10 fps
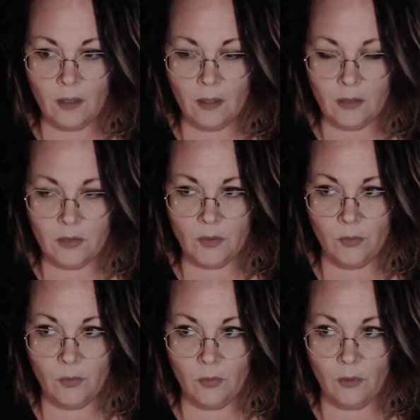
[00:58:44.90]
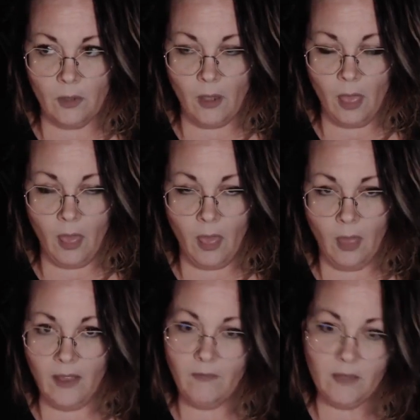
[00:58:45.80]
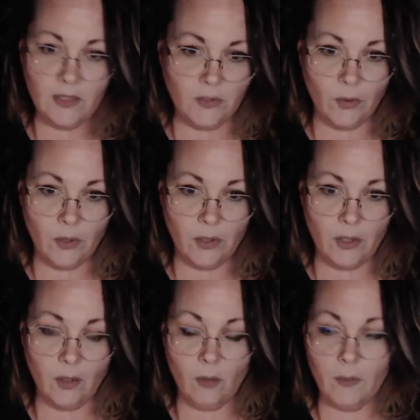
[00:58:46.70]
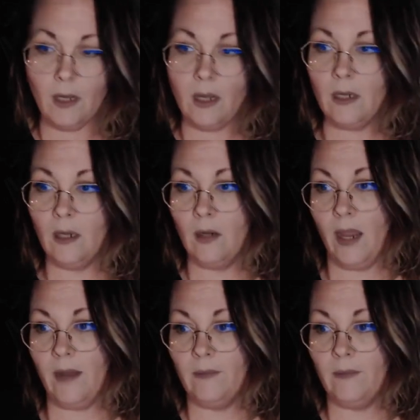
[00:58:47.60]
So, oh, that feels so good. Oh my god. Okay.